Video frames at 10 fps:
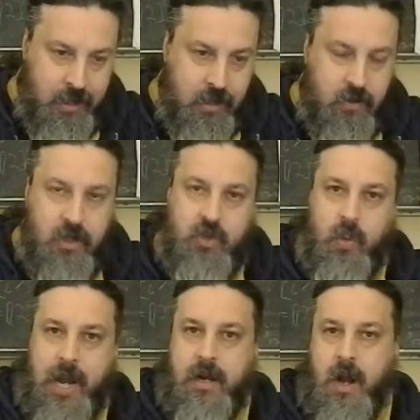So this is
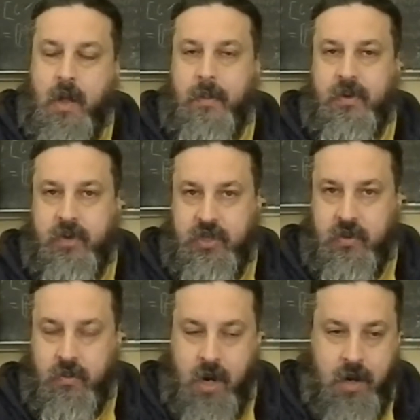why I call them the
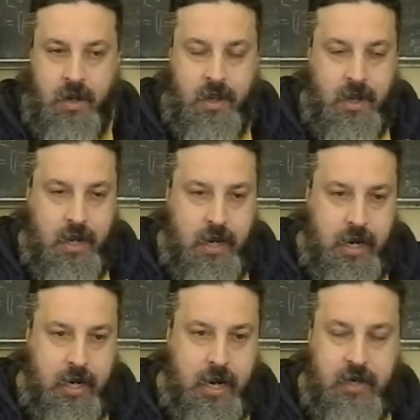Christian wrong,
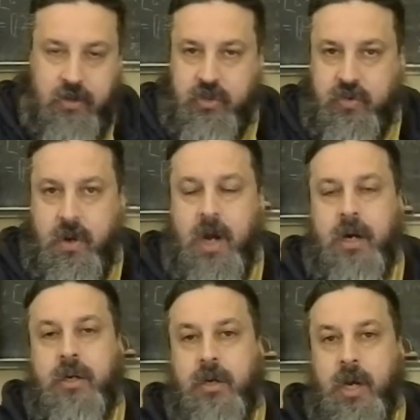and I use
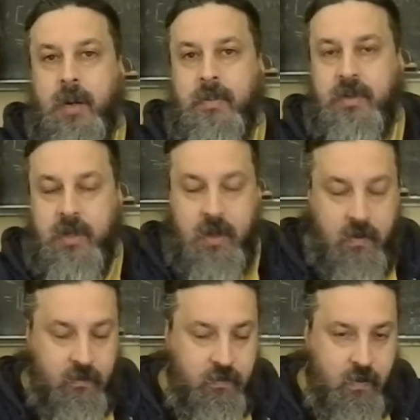stronger terms
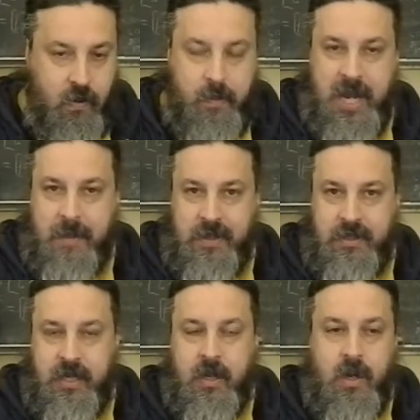for the
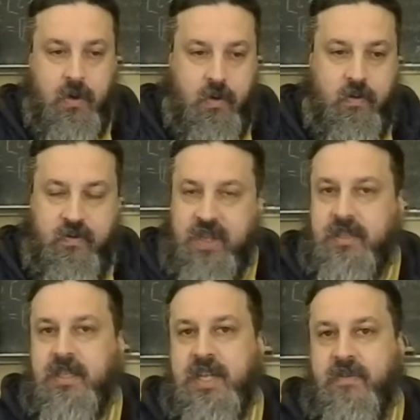papacy, who fits
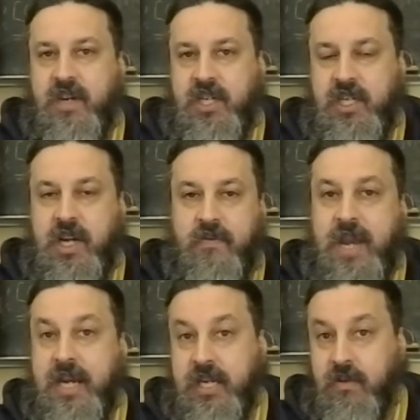the definition of
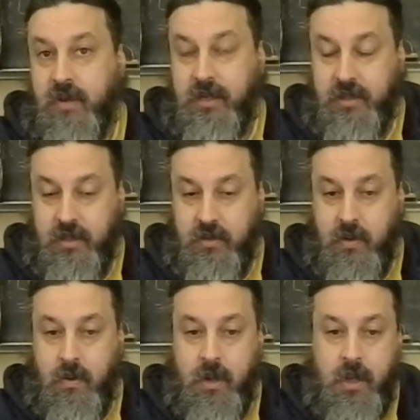Antichrist.
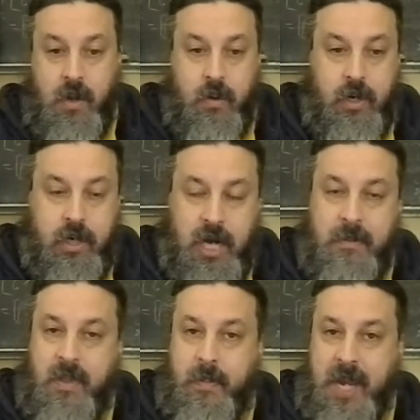So when you're talking
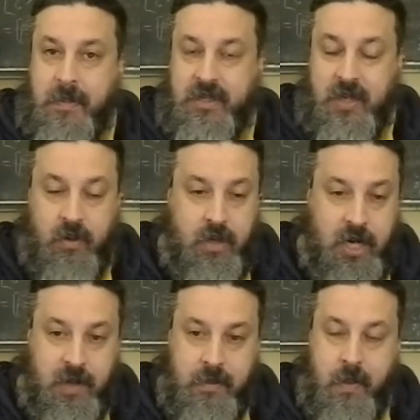about the papacy, we're
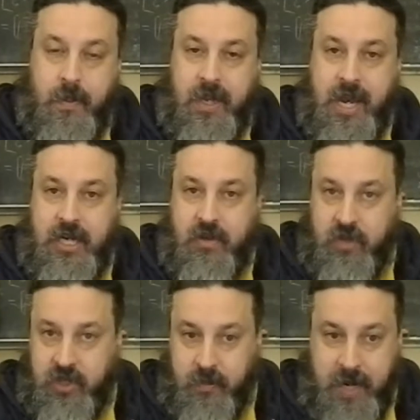talking about the
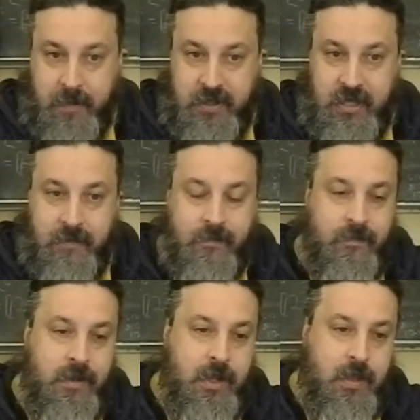anti-Christian papacy,
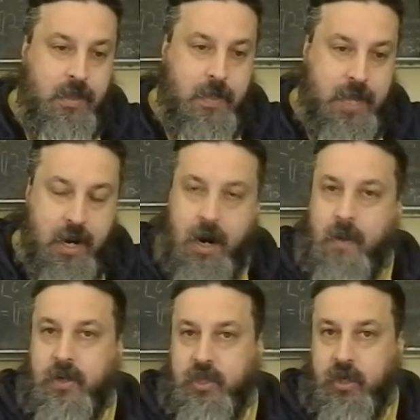that they
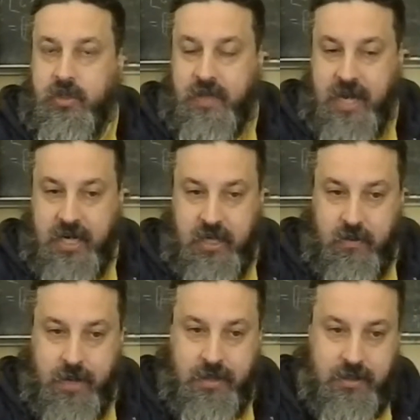are the church of the
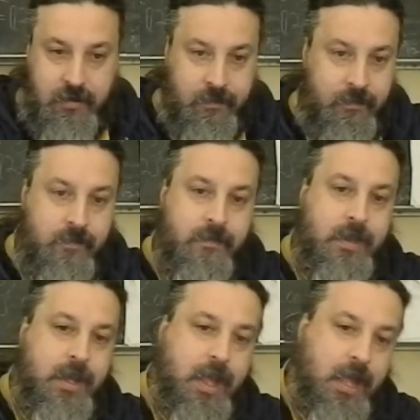Antichrist,
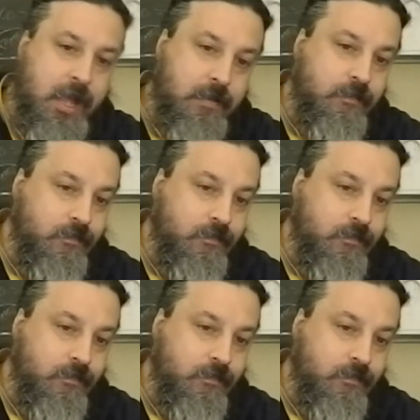and